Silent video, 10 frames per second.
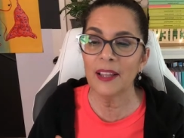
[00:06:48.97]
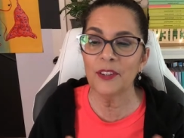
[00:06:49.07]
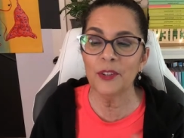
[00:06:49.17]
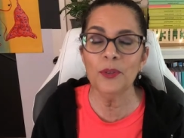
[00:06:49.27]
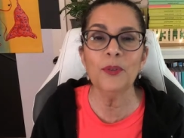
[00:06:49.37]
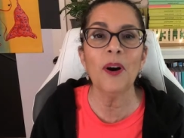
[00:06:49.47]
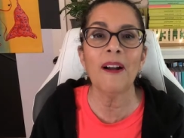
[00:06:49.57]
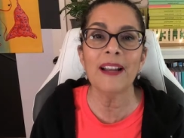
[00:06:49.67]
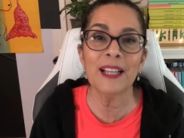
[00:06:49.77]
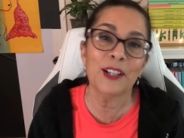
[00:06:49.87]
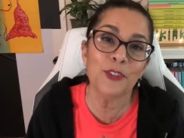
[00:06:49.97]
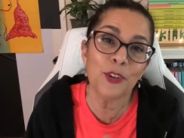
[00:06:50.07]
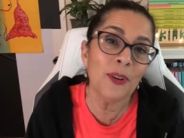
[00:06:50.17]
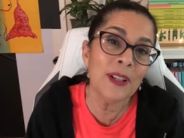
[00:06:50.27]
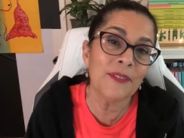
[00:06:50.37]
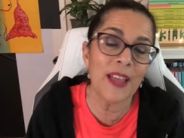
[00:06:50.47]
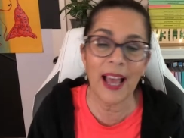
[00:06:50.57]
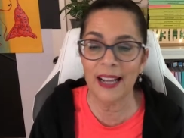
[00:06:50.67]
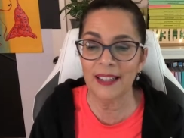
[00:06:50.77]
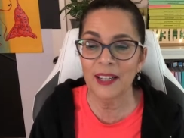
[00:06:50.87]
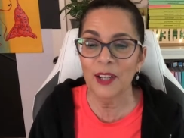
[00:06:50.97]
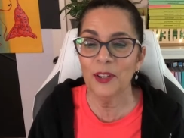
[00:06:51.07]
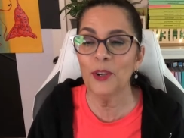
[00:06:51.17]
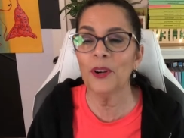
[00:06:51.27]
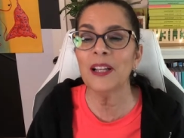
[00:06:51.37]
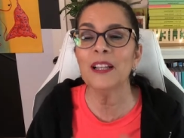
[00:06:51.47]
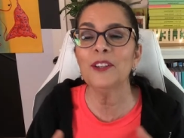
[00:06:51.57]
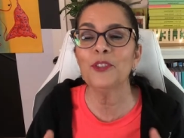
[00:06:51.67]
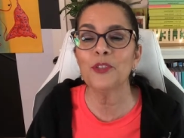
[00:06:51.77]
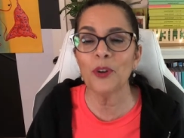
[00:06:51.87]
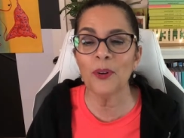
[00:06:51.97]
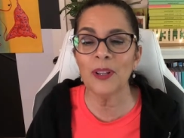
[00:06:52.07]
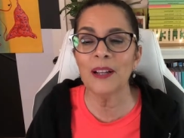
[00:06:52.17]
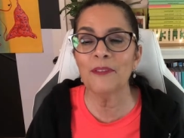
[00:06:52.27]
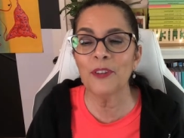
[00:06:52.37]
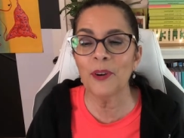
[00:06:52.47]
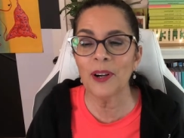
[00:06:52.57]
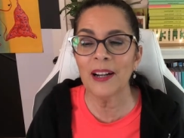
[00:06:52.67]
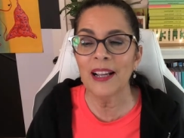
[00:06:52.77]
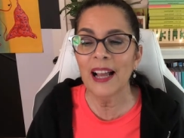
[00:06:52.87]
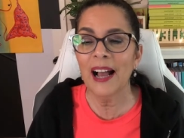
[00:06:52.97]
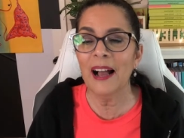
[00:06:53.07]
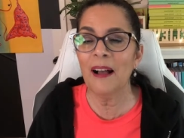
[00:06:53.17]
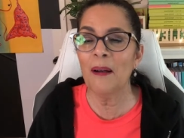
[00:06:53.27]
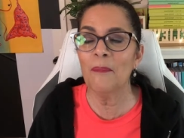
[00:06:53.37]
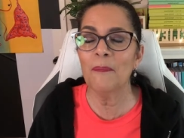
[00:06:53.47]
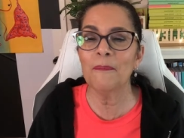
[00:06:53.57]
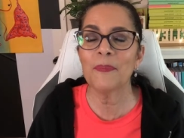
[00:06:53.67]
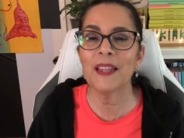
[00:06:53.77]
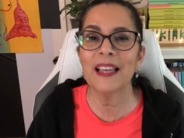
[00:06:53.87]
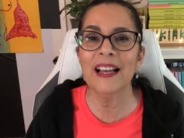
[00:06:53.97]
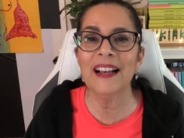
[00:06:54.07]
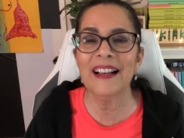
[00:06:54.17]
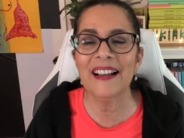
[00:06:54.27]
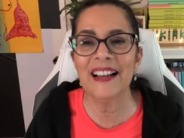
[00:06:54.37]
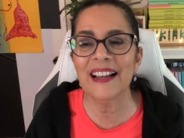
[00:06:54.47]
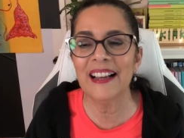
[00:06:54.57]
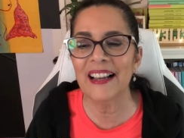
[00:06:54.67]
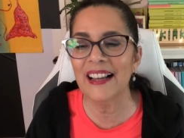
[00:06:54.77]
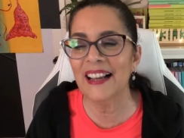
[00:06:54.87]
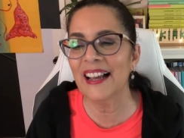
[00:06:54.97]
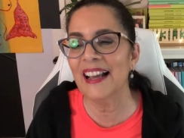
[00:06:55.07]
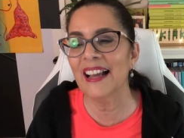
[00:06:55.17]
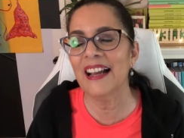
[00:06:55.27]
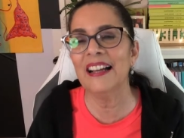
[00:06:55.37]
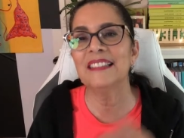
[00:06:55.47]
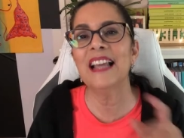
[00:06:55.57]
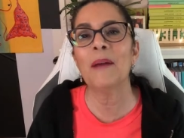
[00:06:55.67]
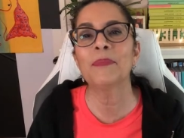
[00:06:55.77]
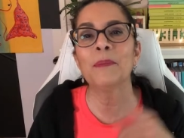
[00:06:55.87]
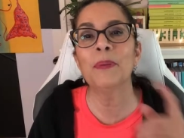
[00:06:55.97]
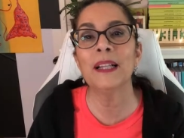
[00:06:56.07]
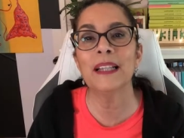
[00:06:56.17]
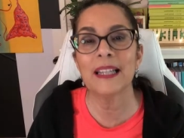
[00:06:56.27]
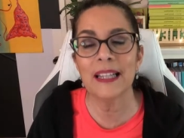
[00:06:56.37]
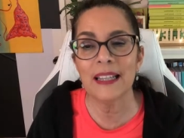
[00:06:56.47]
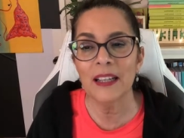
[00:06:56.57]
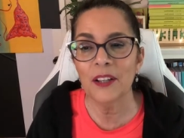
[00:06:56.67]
You are in control of that. You're in control of your um, uh, adaptability.